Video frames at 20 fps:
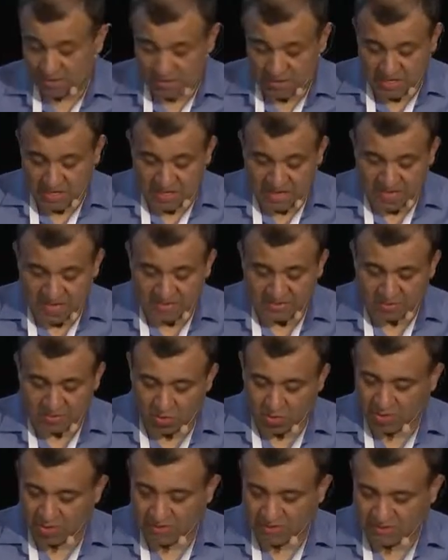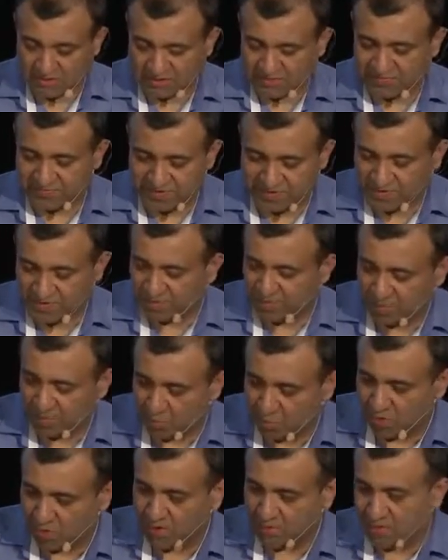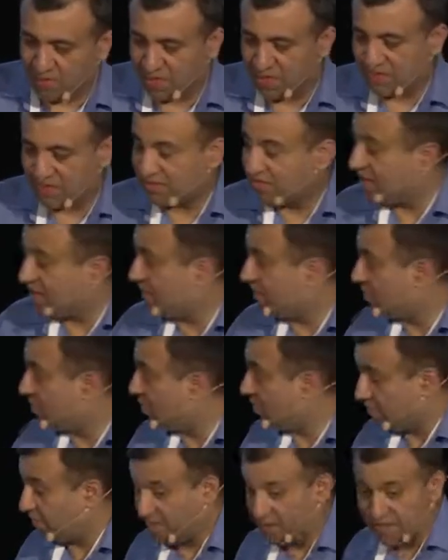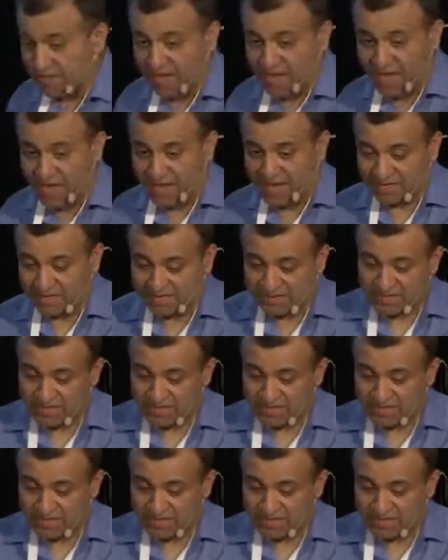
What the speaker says: has all these difficult but boring parts that it already has.